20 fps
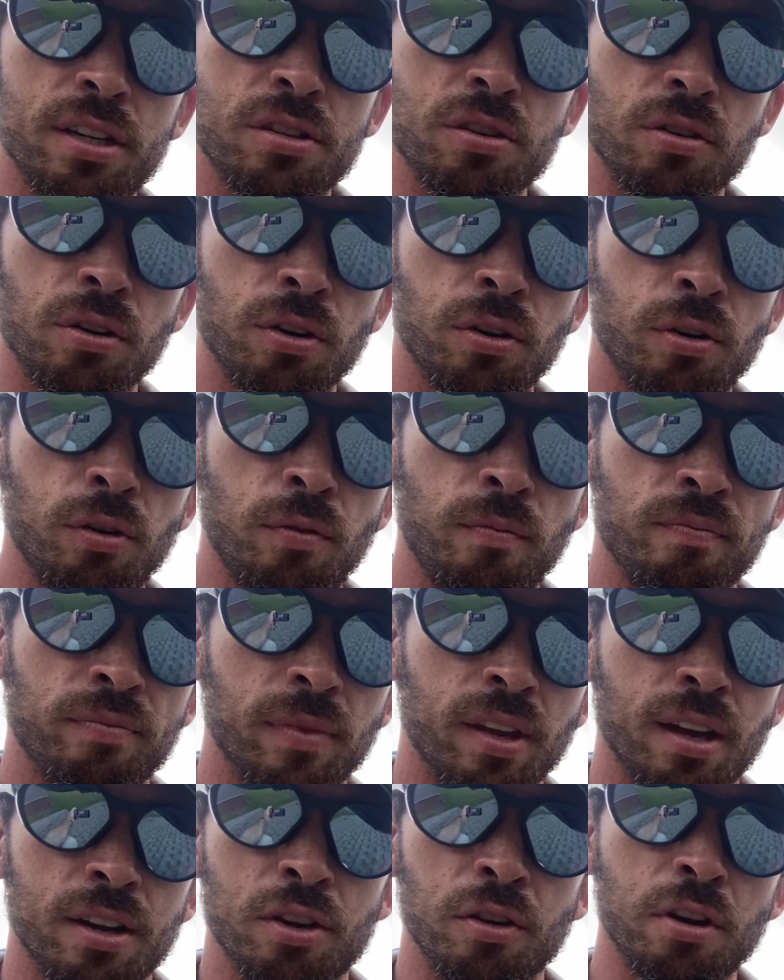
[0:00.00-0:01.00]
screw,
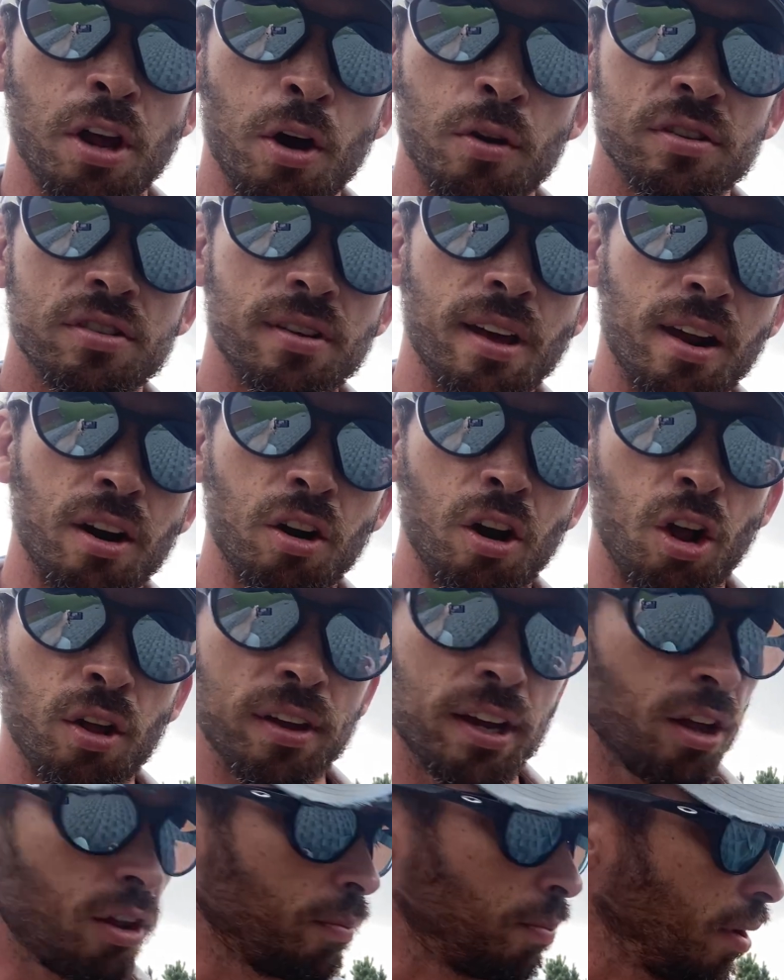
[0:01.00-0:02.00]
and you'll notice that on all
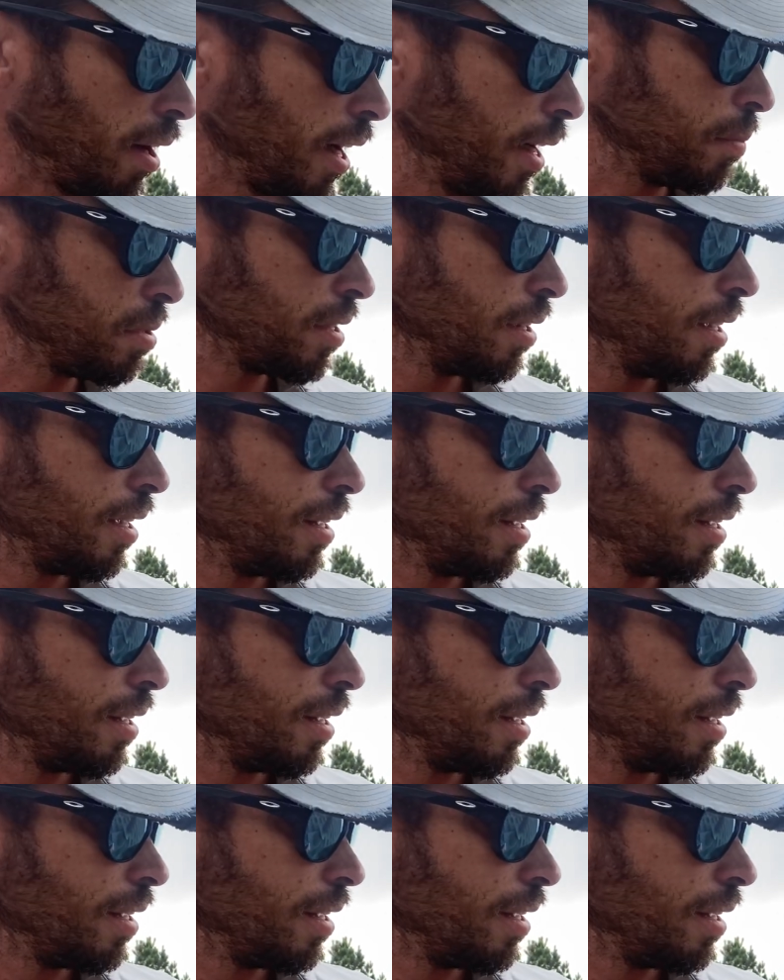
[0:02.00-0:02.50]
the other pipes.